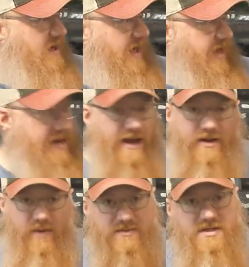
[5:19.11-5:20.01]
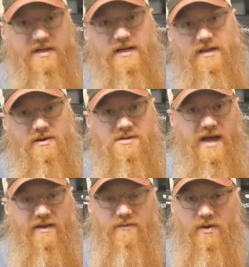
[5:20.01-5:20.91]
And I knew I was going to need those
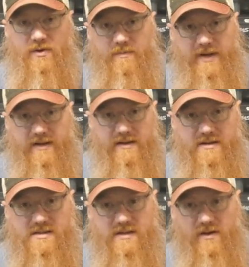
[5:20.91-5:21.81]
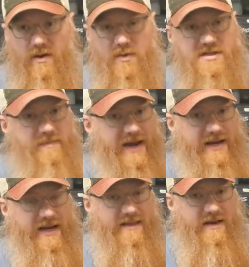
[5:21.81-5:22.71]
down the road because you know I wasn't painting
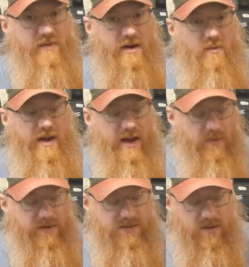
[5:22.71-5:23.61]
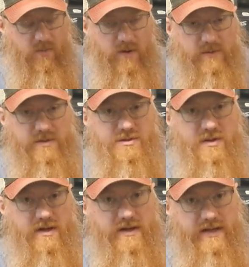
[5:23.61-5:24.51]
anything right away. I wanted to start working on the
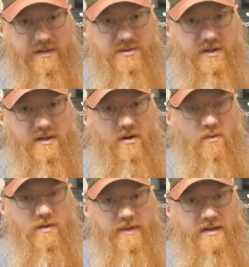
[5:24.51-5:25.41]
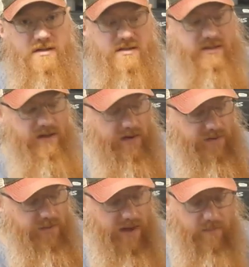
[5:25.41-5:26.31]
truck, get the truck going because you know I
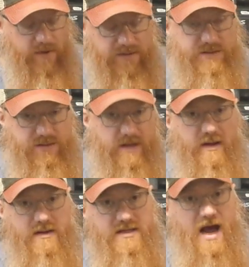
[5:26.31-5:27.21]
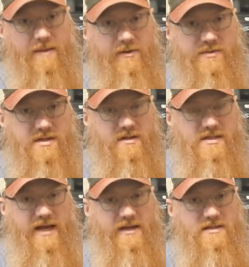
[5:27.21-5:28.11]
knew how much time it was going to
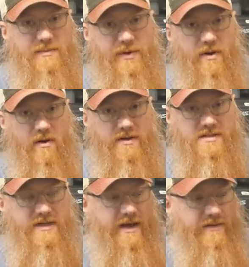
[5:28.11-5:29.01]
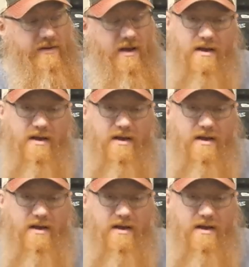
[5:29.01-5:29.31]
take to put all this together.